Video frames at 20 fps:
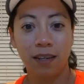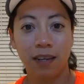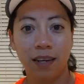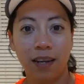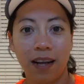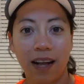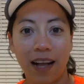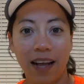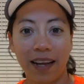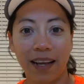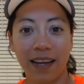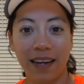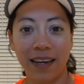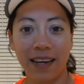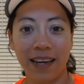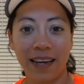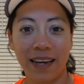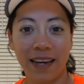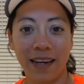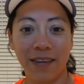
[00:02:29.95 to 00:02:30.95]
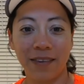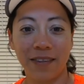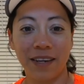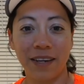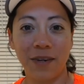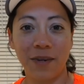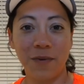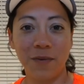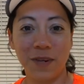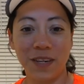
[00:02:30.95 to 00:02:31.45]
I gotta head out. I
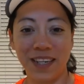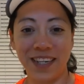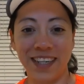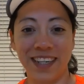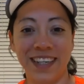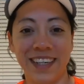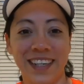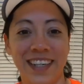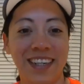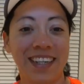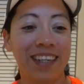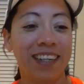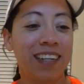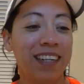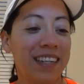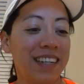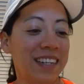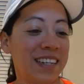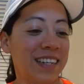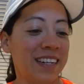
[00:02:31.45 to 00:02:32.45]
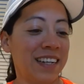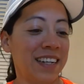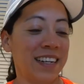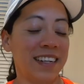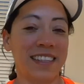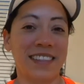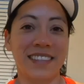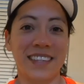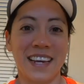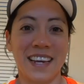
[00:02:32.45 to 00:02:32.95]
don't want to
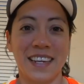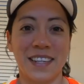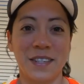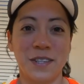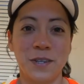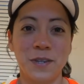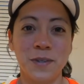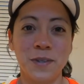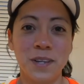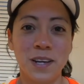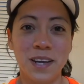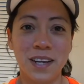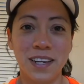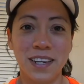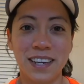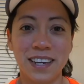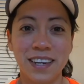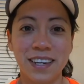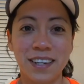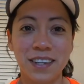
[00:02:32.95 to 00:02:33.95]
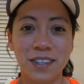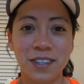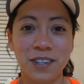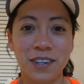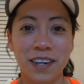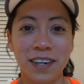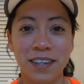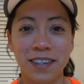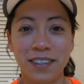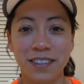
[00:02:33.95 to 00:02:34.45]
take too long here
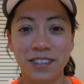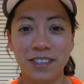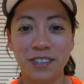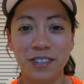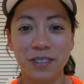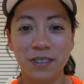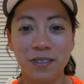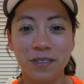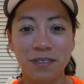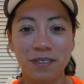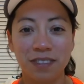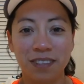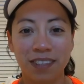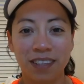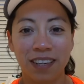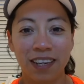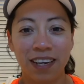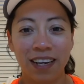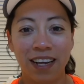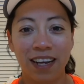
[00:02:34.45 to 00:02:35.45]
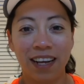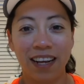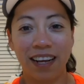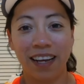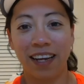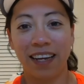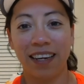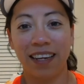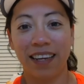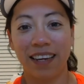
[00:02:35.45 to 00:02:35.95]
trying on shoes. I
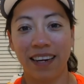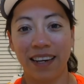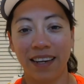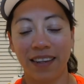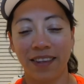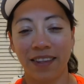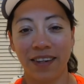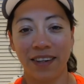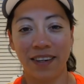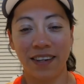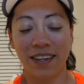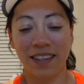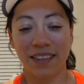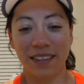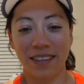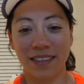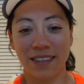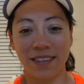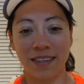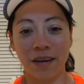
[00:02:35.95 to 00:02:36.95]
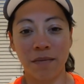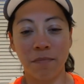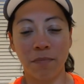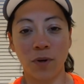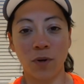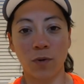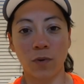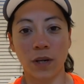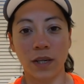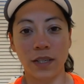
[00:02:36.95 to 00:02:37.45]
gotta get out there, get this
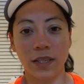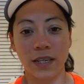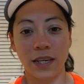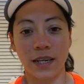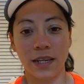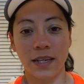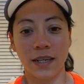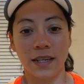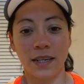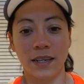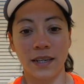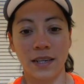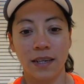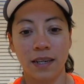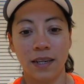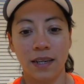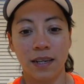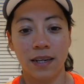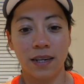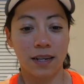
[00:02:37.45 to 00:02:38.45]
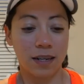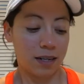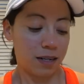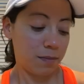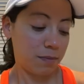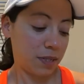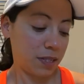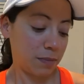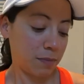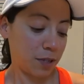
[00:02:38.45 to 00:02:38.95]
tempo run done.
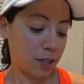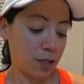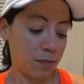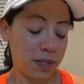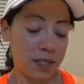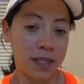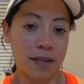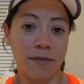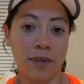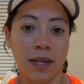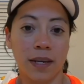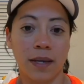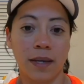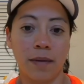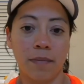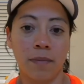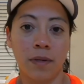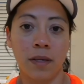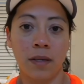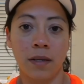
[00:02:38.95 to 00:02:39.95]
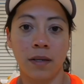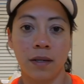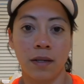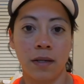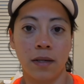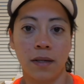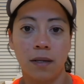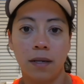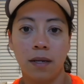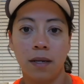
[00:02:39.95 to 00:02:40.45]
It's about to be 7 a.m.
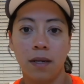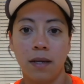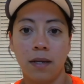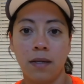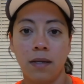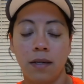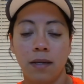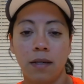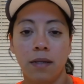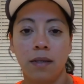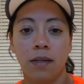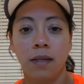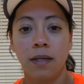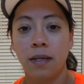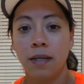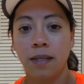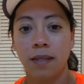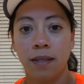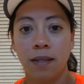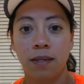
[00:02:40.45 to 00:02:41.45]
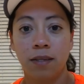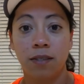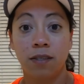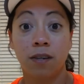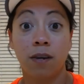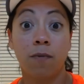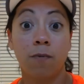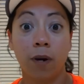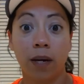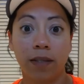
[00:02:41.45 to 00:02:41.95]
and
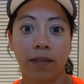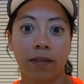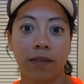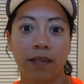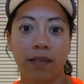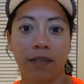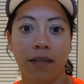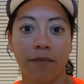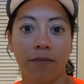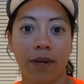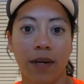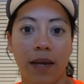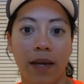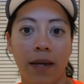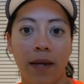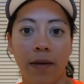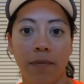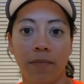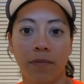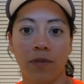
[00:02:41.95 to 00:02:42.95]
sunrise is at 7 a.m.